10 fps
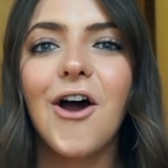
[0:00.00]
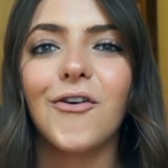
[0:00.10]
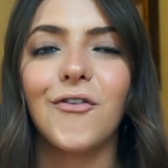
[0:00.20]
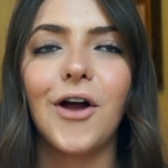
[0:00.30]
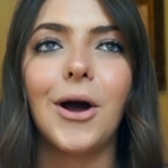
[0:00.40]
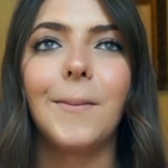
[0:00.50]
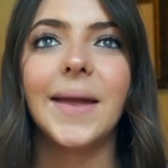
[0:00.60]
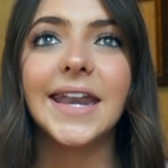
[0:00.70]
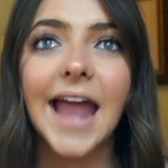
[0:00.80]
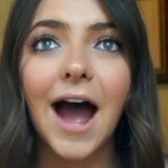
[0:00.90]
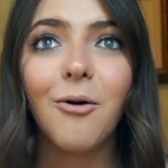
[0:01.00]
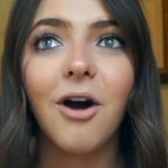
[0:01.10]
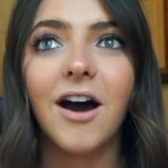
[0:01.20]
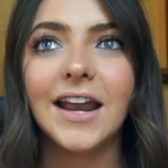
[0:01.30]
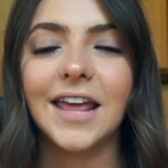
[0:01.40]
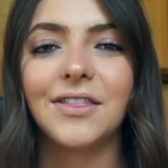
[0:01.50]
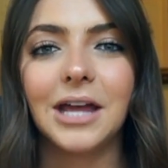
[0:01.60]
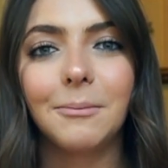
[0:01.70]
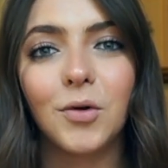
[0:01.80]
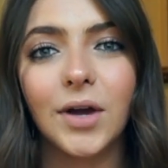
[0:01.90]
From now on, I
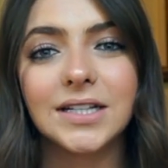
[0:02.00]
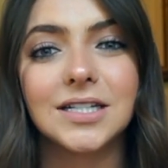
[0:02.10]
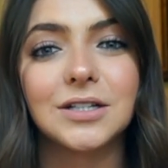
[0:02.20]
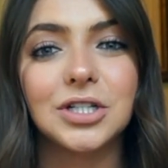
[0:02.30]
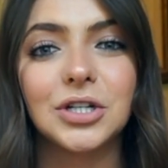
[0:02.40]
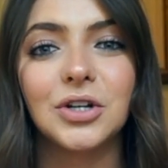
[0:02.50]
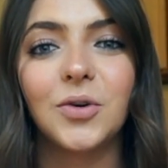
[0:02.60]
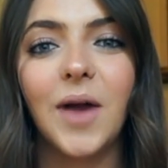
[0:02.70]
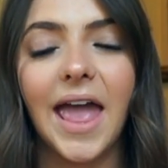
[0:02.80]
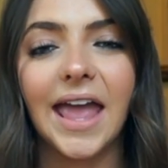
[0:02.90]
think I'm going to do